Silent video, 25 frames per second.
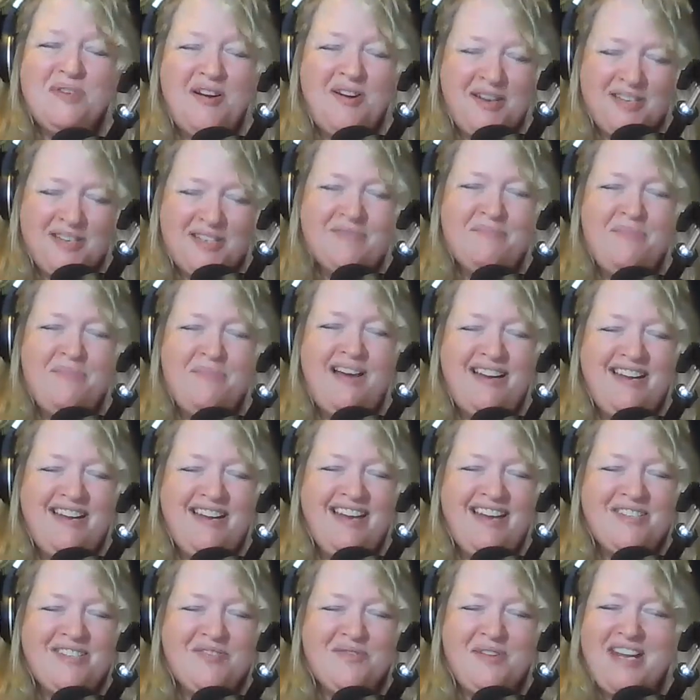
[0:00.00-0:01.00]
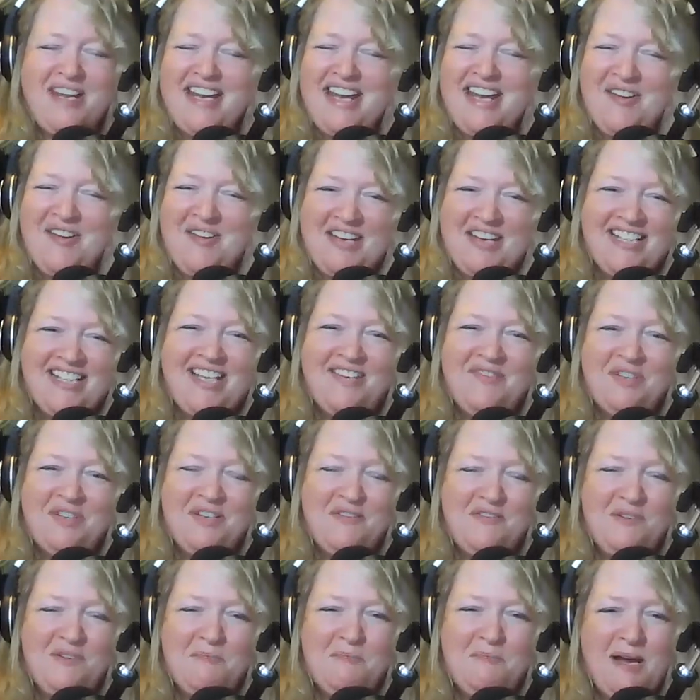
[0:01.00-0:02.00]
an awesome podcast right now. I'd love it
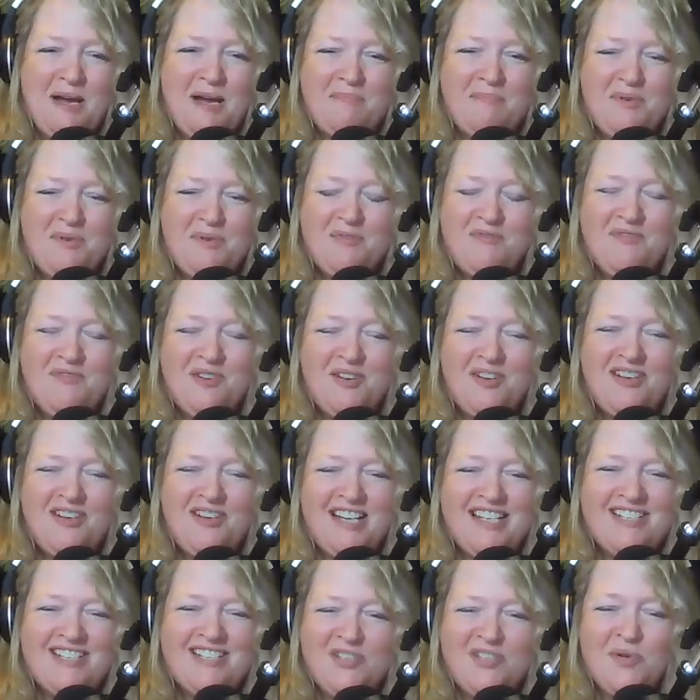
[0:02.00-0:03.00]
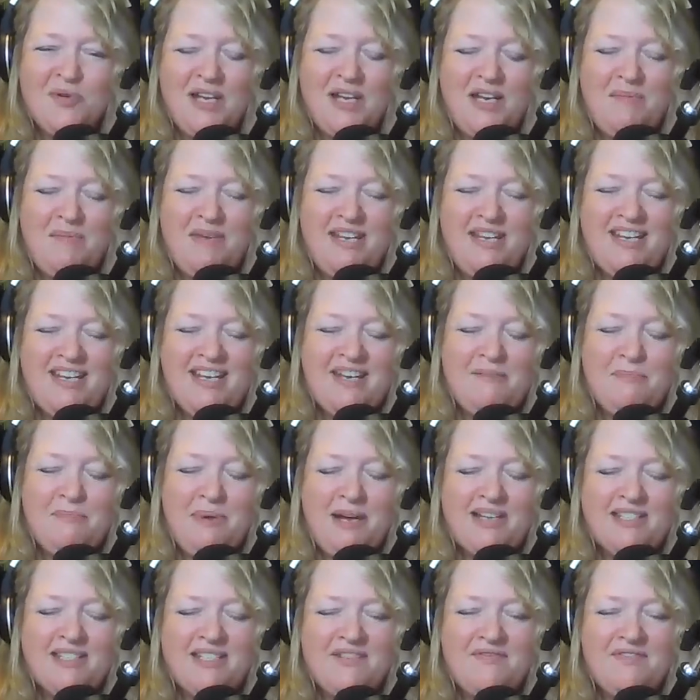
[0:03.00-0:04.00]
if you'd pop over and join me at
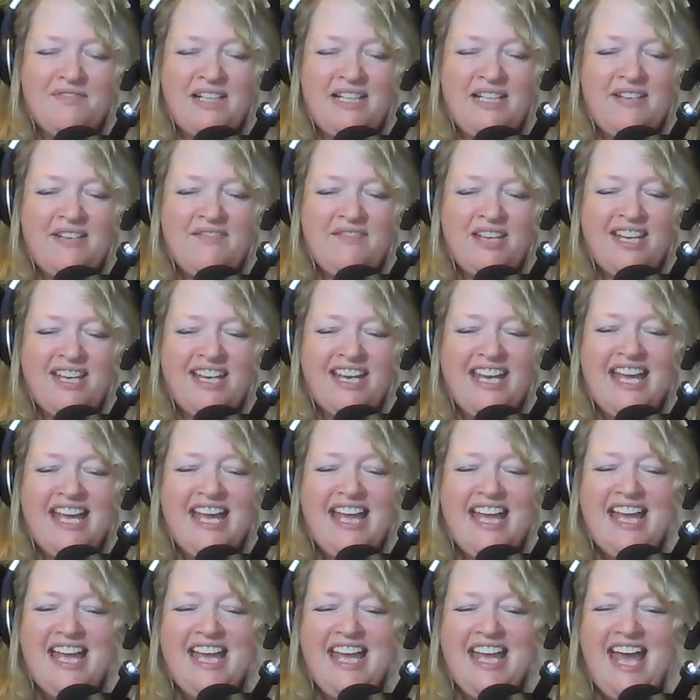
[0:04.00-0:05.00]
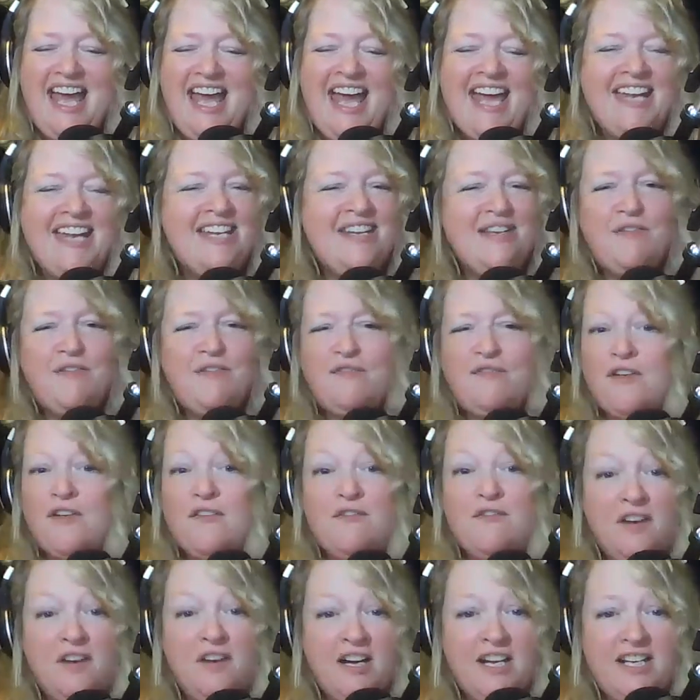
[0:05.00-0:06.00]
Positively Living. And for
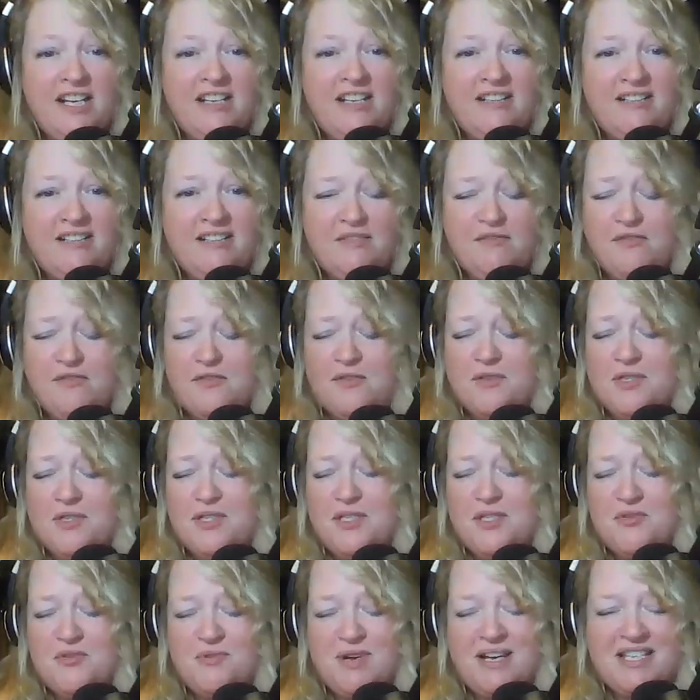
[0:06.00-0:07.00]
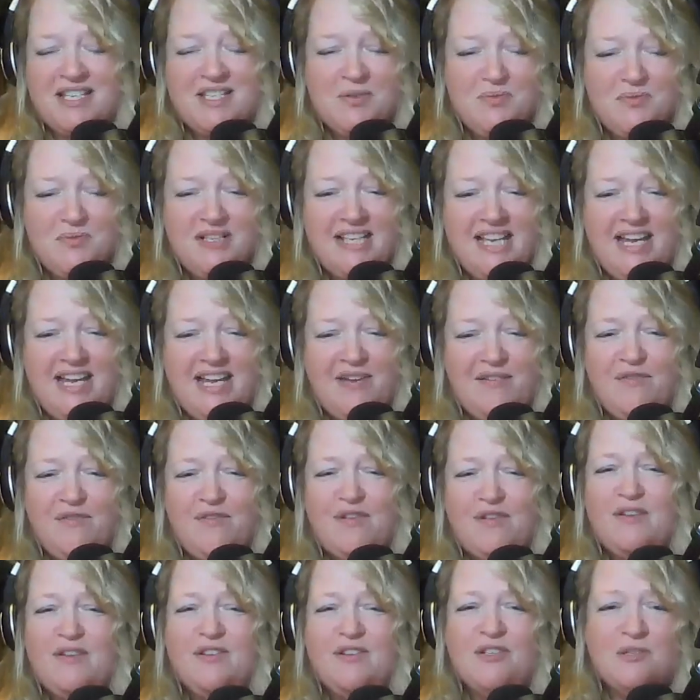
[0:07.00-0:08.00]
fun, for stress relief,
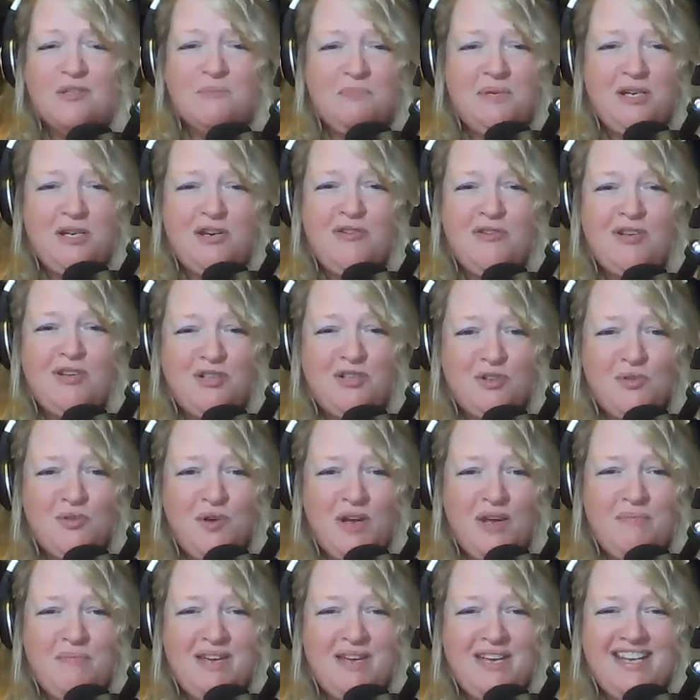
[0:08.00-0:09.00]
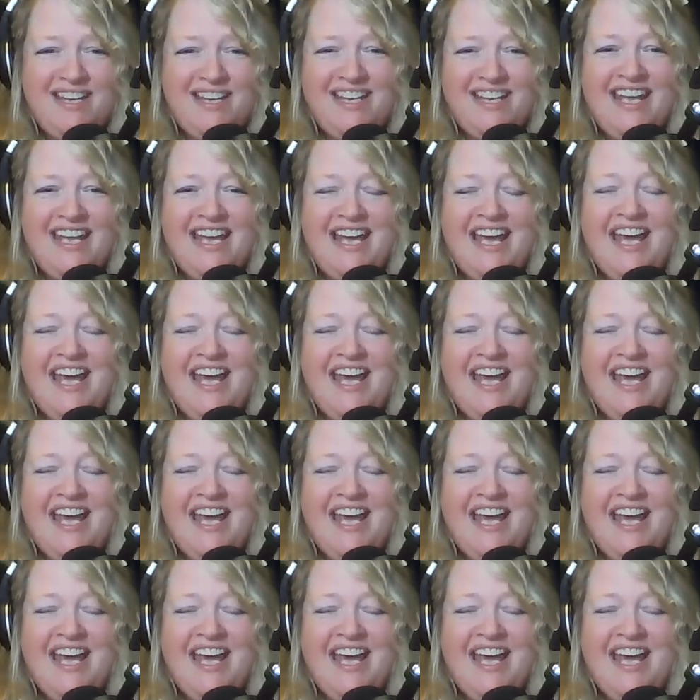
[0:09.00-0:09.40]
just pure enjoyment,